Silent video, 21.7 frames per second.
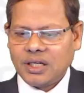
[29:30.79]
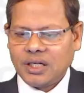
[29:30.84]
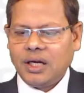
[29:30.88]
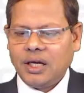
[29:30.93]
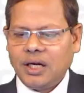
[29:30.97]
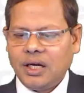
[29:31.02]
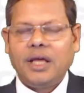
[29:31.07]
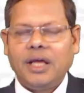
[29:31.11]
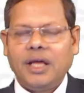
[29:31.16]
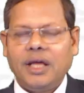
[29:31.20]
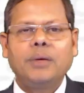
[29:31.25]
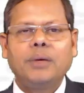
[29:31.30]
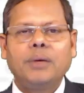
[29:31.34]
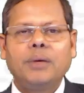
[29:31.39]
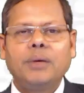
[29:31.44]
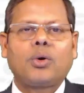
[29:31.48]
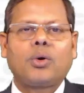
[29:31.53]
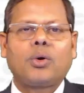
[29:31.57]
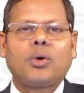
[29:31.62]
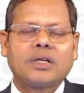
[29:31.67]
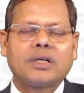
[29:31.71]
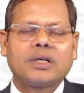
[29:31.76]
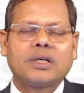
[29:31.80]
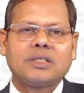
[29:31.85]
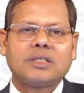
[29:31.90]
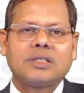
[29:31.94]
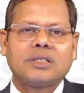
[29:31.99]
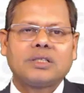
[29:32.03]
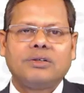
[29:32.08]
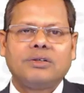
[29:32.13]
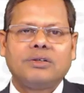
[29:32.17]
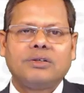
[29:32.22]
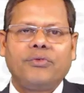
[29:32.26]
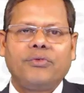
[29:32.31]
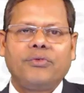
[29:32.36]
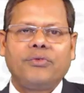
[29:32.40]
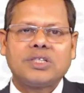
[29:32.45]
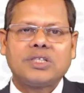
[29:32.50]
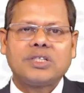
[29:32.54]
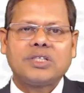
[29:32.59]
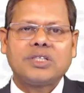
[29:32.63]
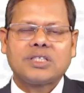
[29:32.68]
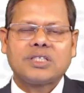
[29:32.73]
any product which
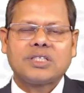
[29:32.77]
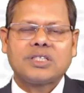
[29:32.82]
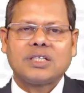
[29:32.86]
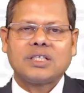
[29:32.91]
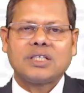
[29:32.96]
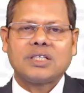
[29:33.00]
is